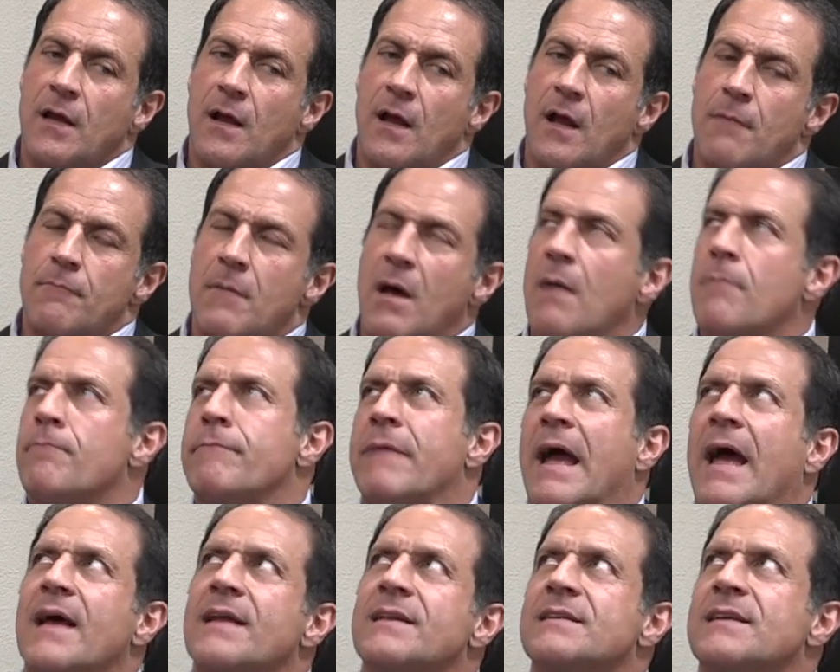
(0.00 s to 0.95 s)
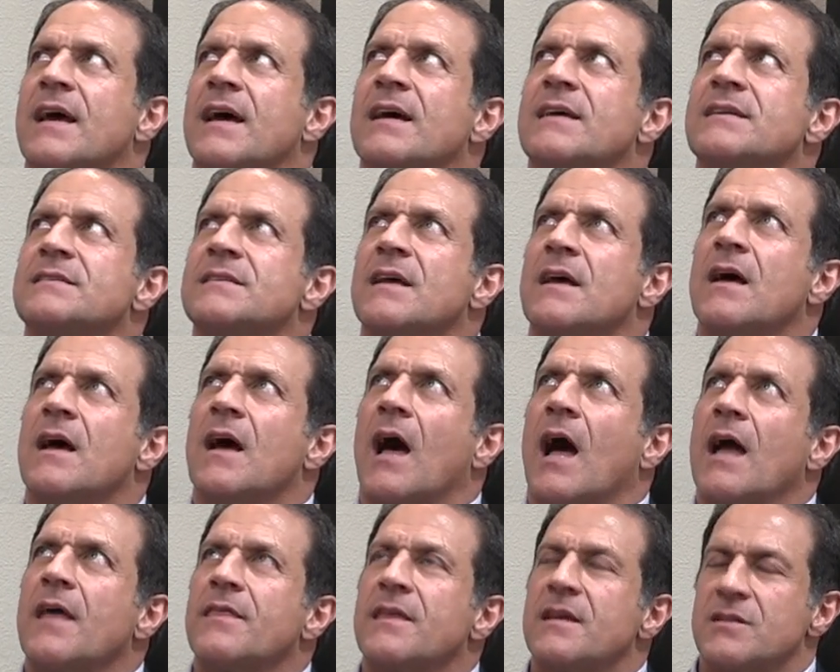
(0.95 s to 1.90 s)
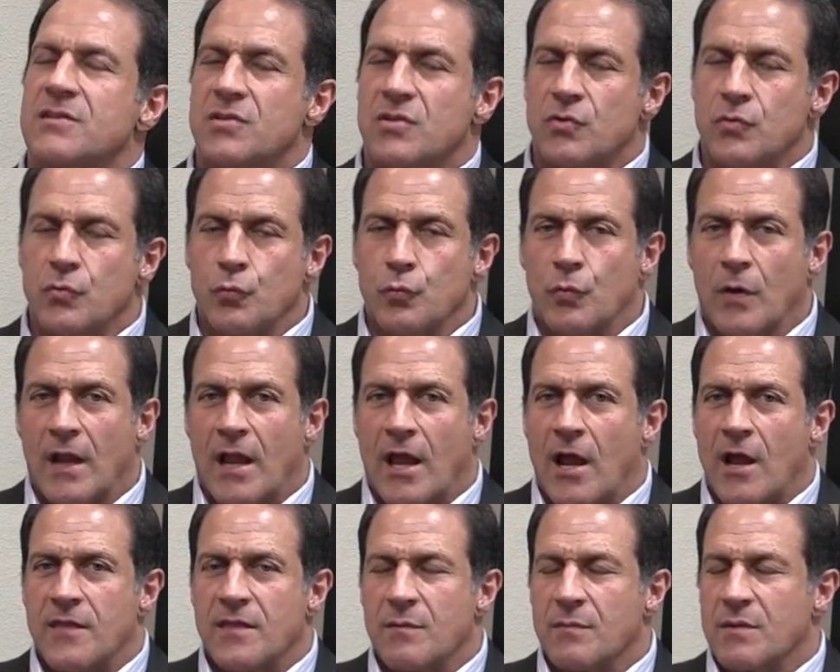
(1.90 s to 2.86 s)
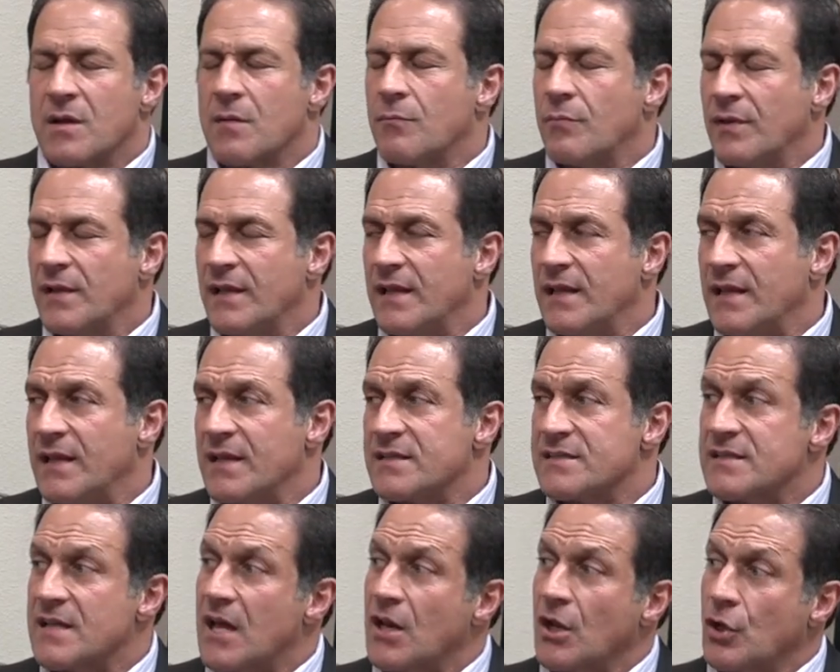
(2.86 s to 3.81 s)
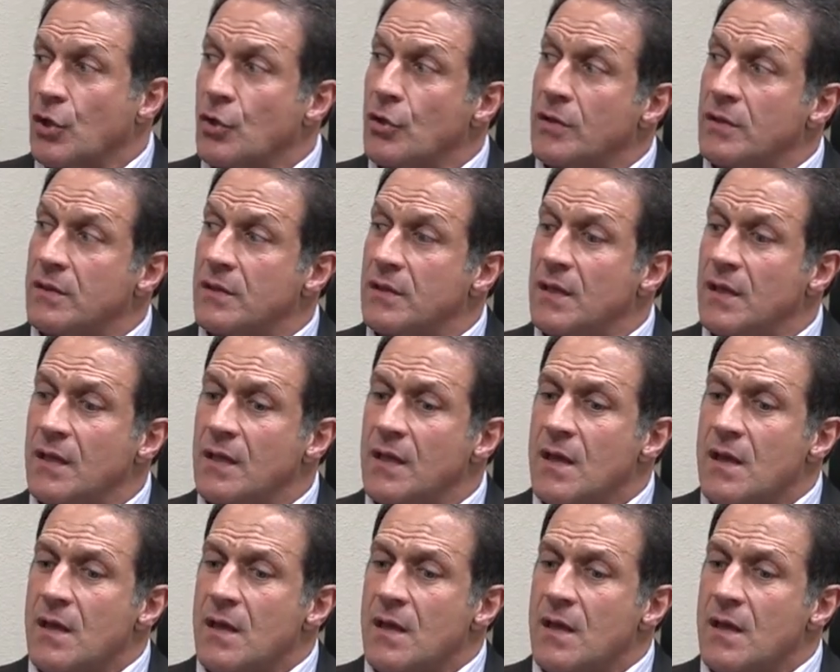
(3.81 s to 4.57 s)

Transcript: a bad test. I think to rely on them completely is not a good thing.